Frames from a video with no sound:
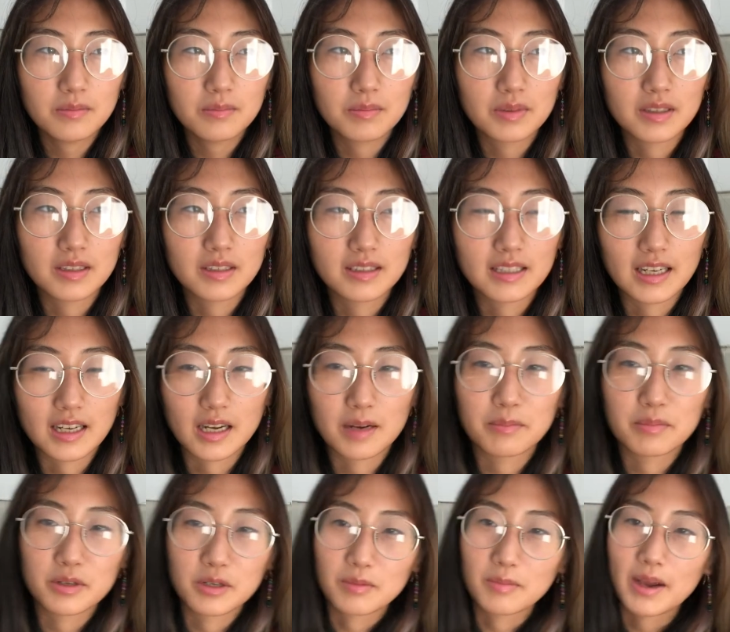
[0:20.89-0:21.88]
but that got
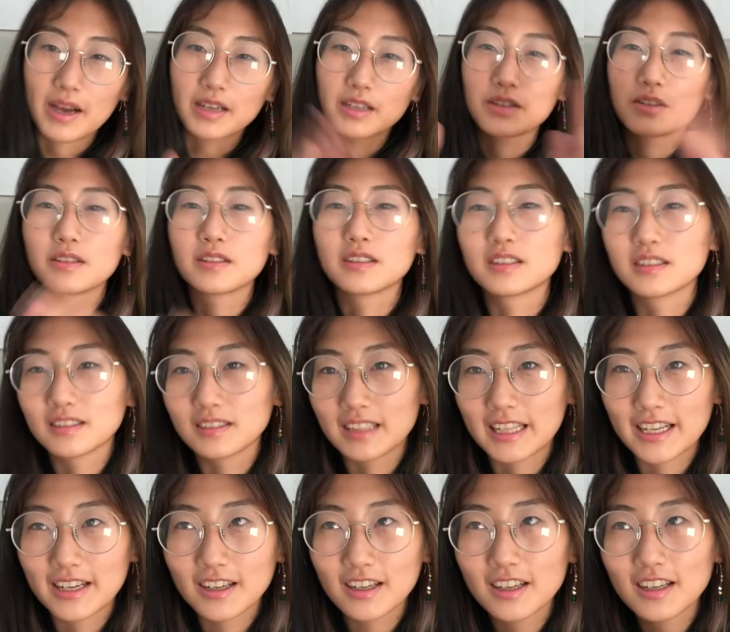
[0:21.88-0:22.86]
pushed back to a little
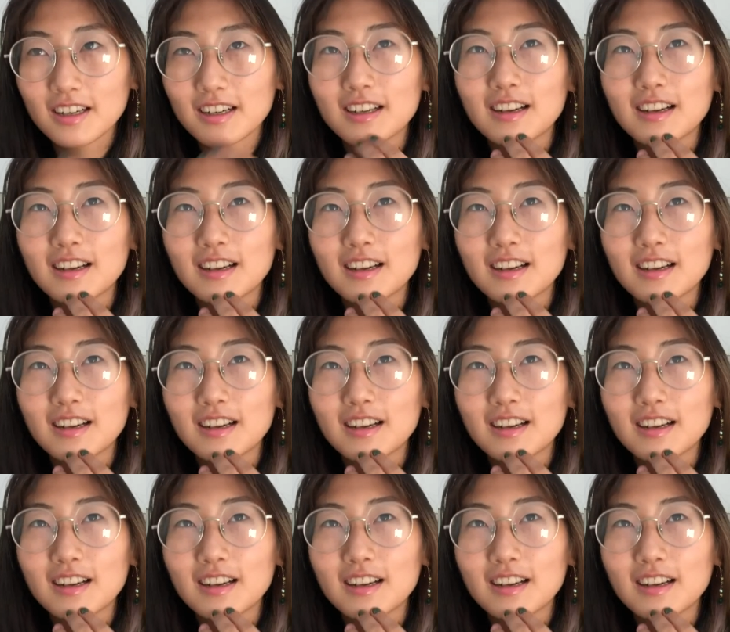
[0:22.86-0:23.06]
later.